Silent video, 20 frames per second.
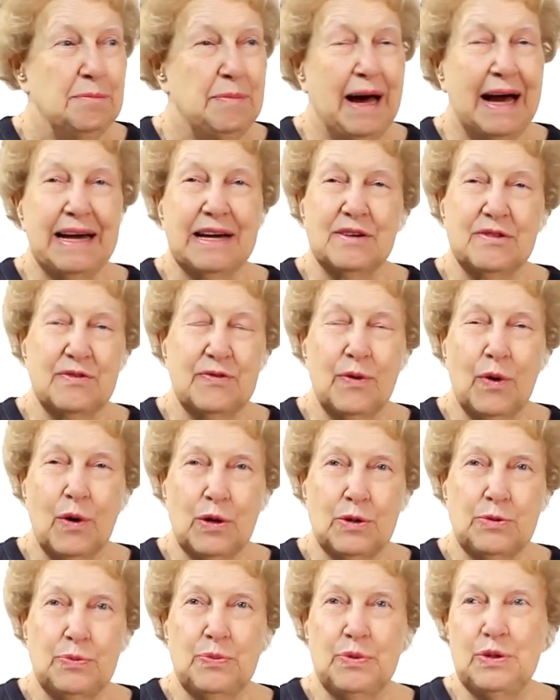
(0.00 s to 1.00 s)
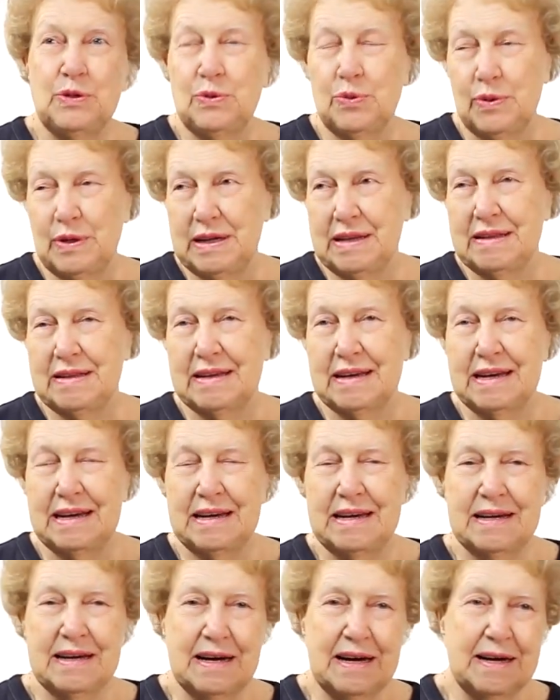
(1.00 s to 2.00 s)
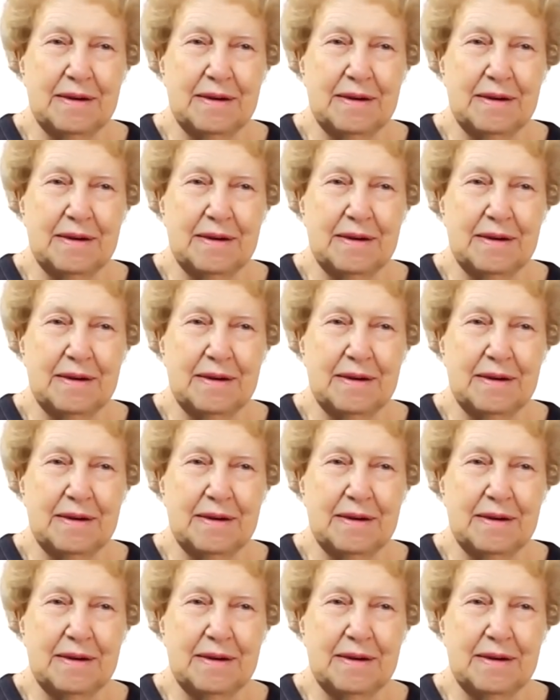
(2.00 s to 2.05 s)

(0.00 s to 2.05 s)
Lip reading: back and forth between the